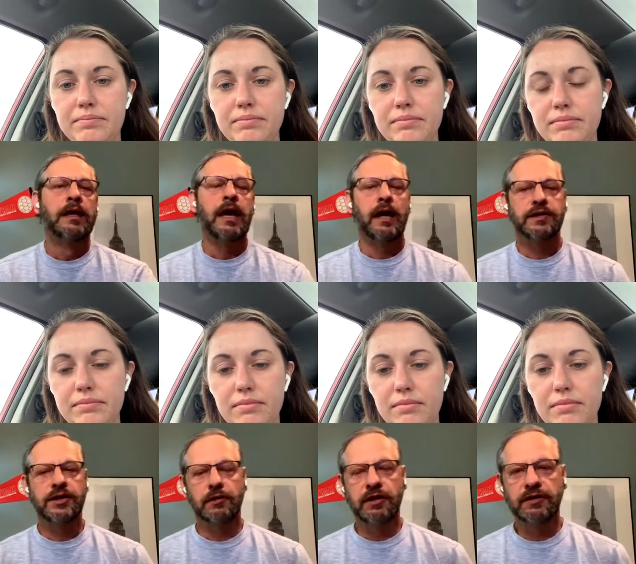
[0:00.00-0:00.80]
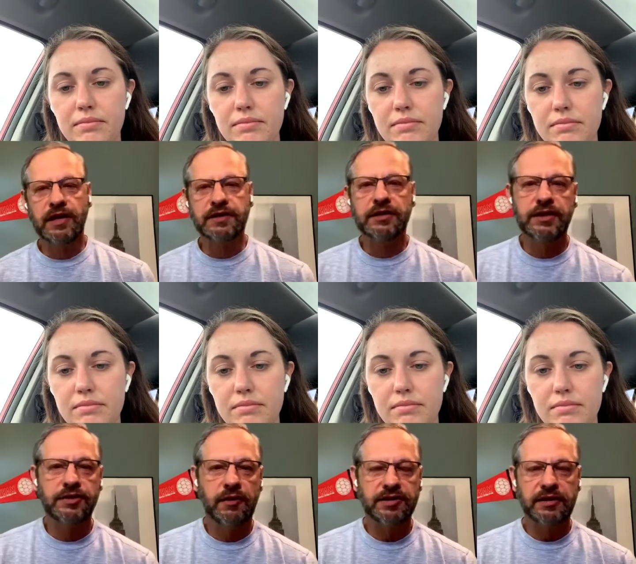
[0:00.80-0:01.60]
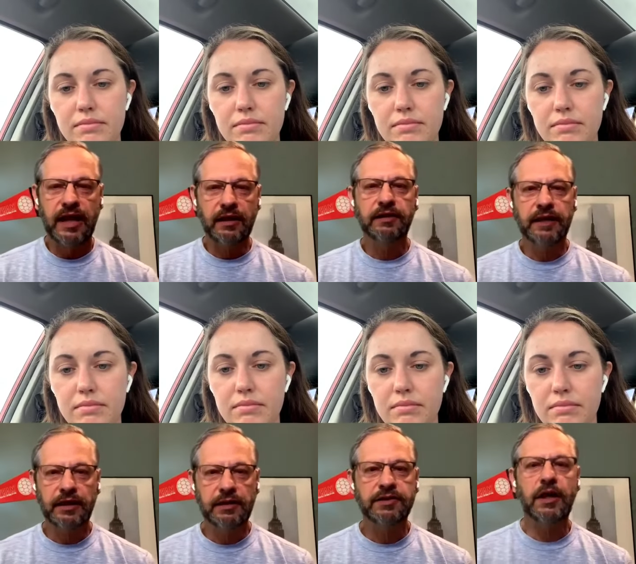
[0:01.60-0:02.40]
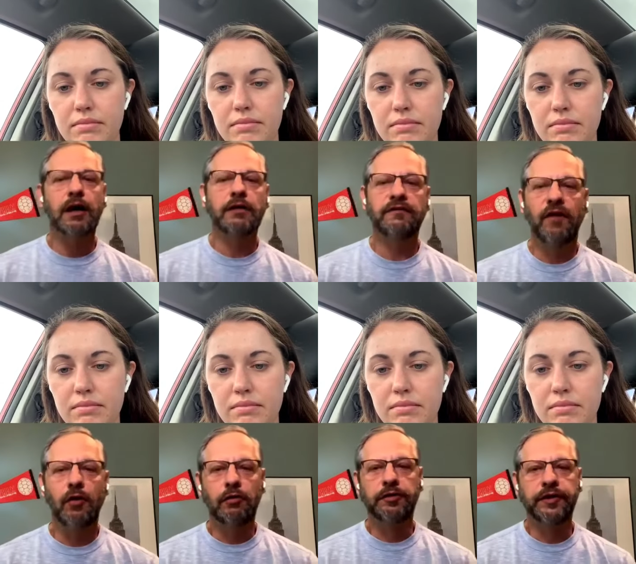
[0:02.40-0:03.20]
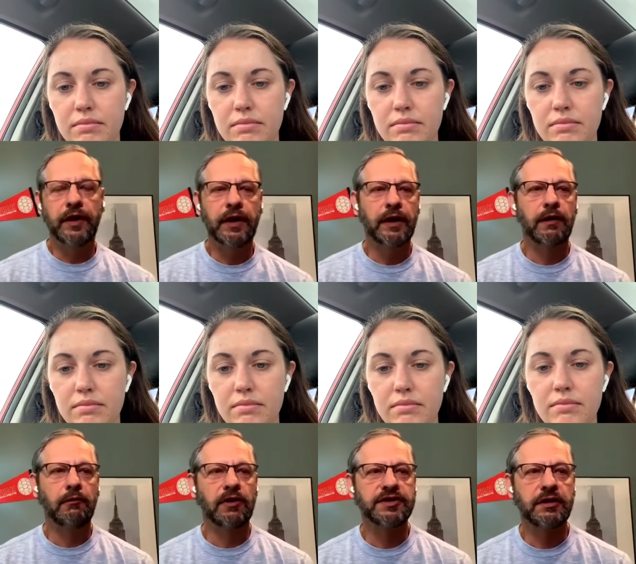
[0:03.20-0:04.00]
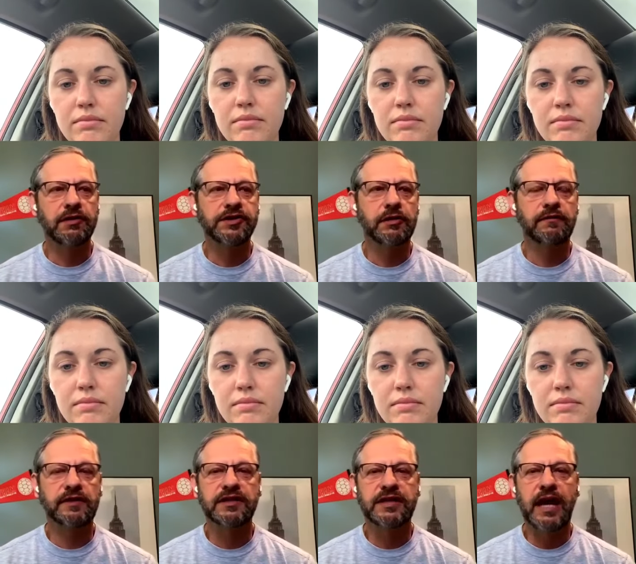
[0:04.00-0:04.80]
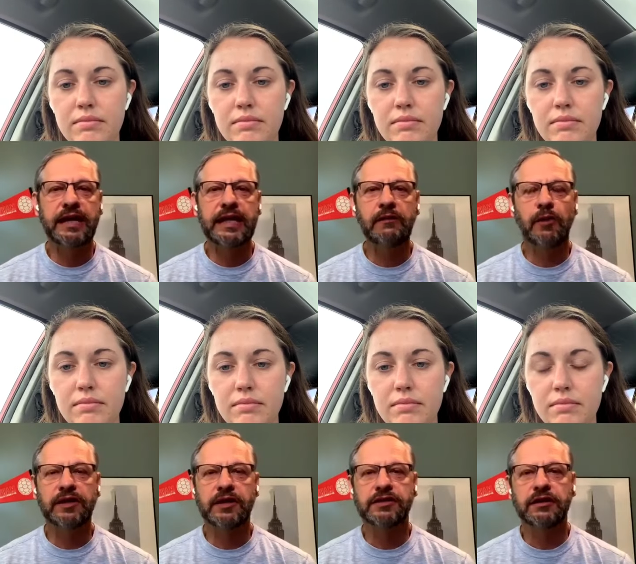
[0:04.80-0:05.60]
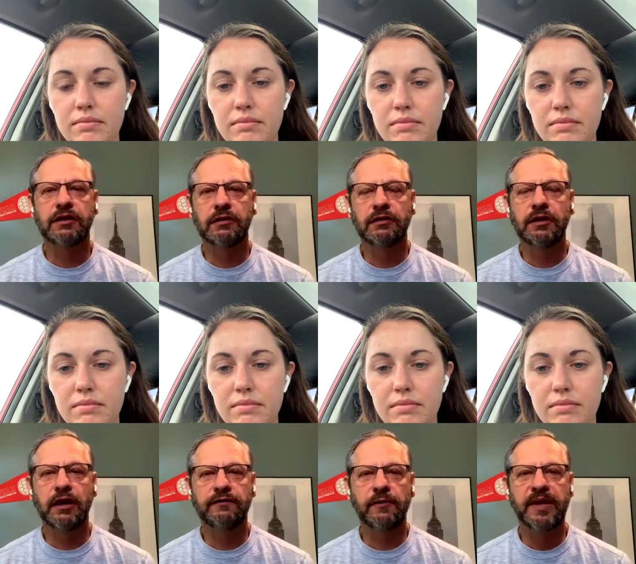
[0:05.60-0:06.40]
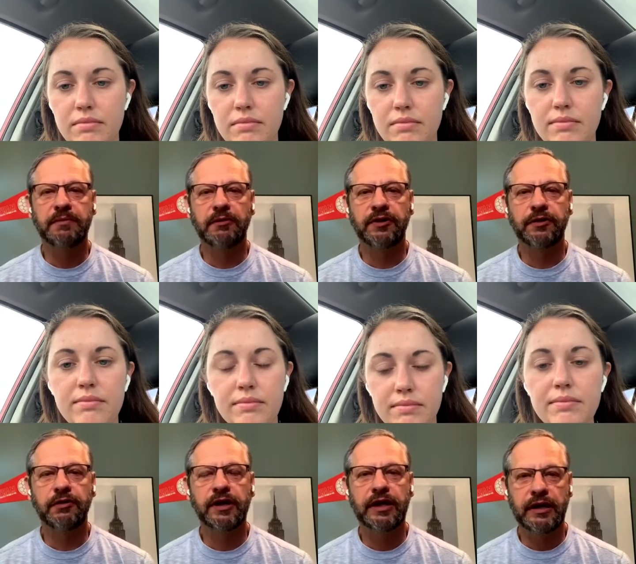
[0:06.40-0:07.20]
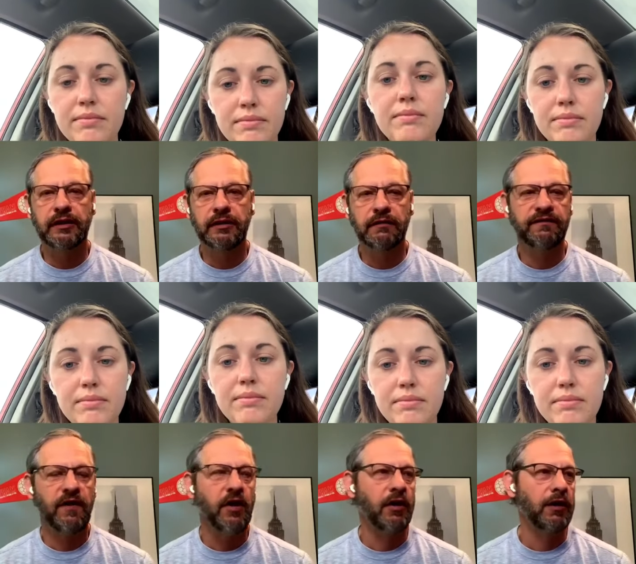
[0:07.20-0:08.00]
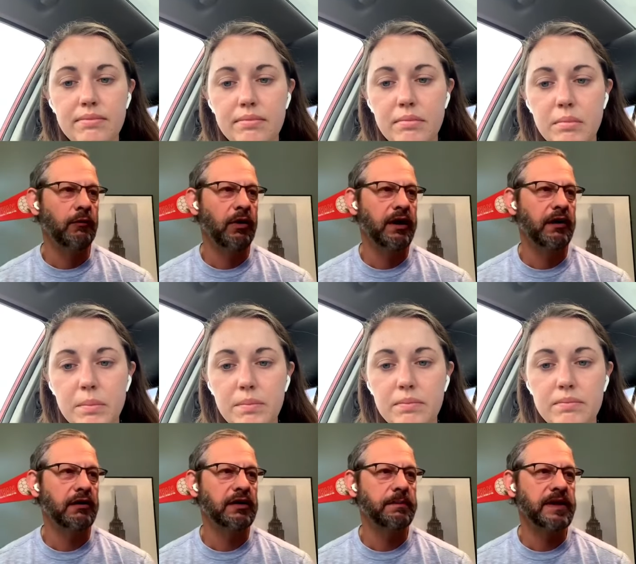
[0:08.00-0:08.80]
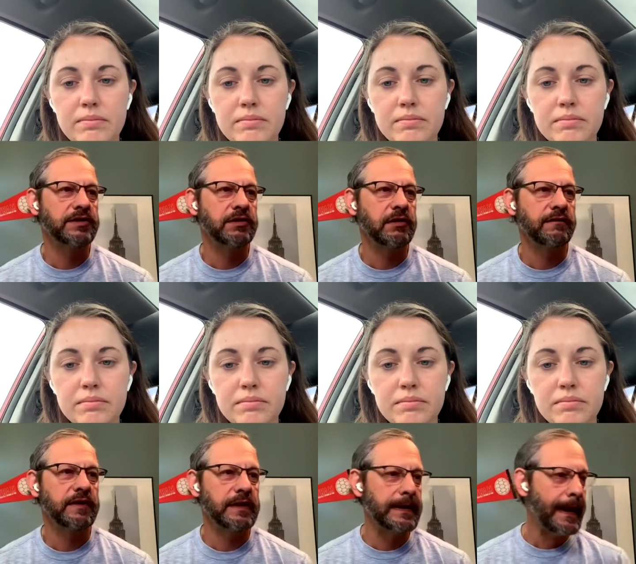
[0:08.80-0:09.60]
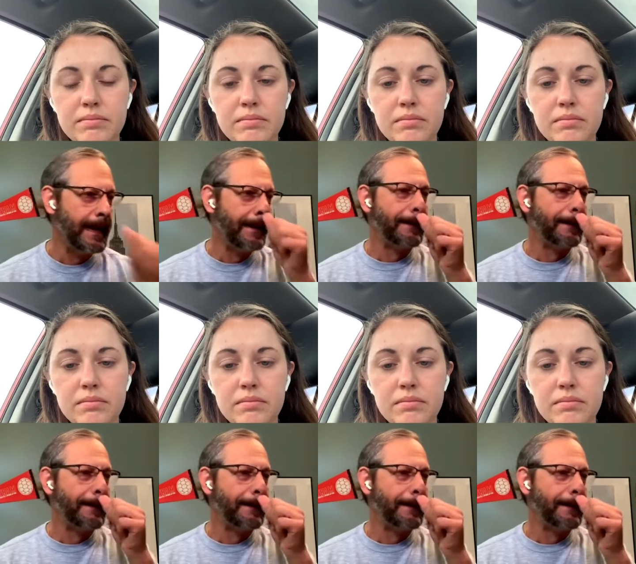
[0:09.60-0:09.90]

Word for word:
Speaker 1: Yeah, so the testing situation that continues to unfold. Uh, we're still sort of designing what it's going to look like for people returning in the fall. What are going to be sort of the